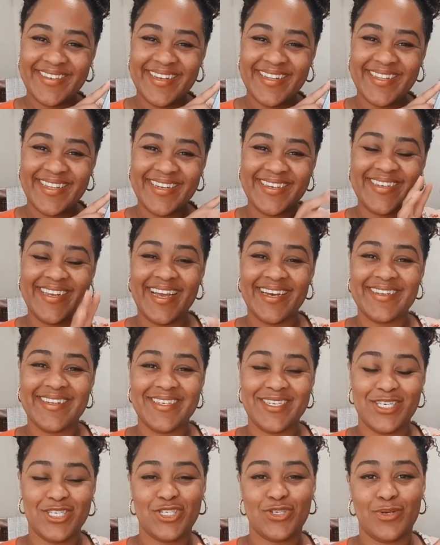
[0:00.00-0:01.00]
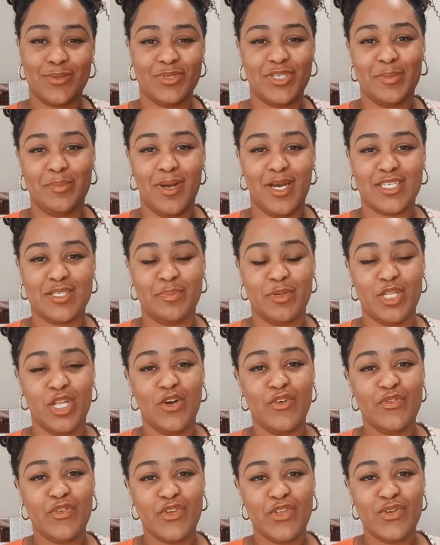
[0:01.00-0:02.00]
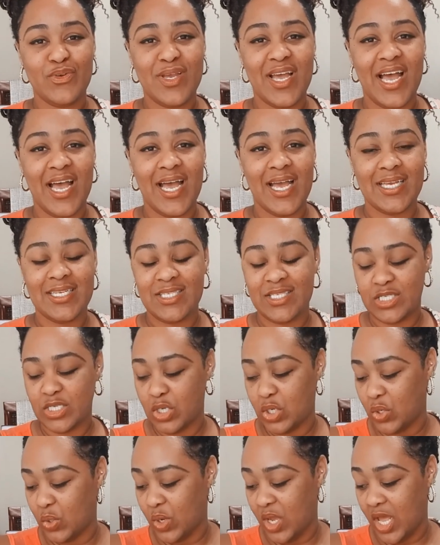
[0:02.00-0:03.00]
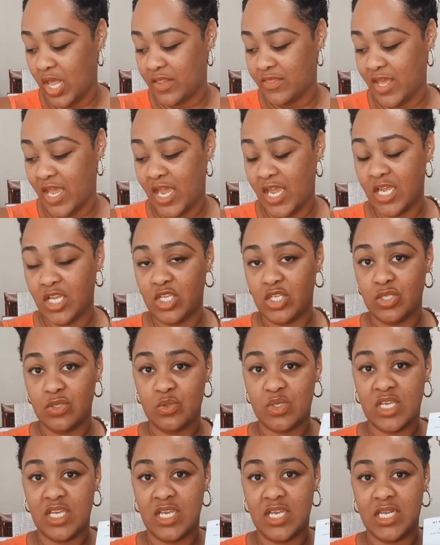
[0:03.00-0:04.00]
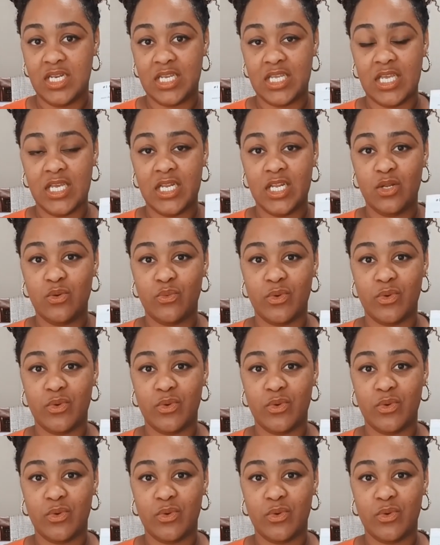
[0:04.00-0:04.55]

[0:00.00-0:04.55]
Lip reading: linked down in the description box below for you guys so that you can get it,